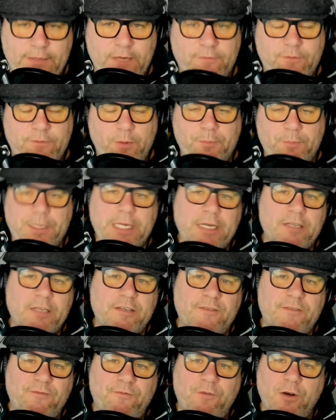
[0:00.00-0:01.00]
him from being
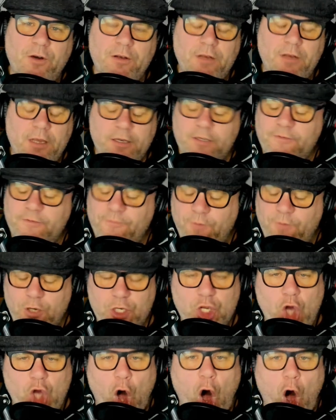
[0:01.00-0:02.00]
his
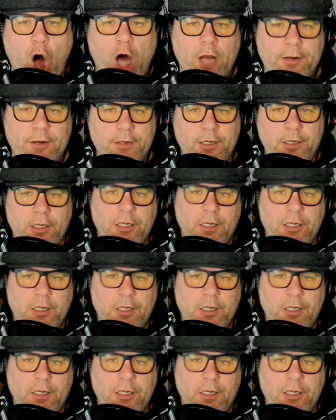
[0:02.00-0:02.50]
foot gone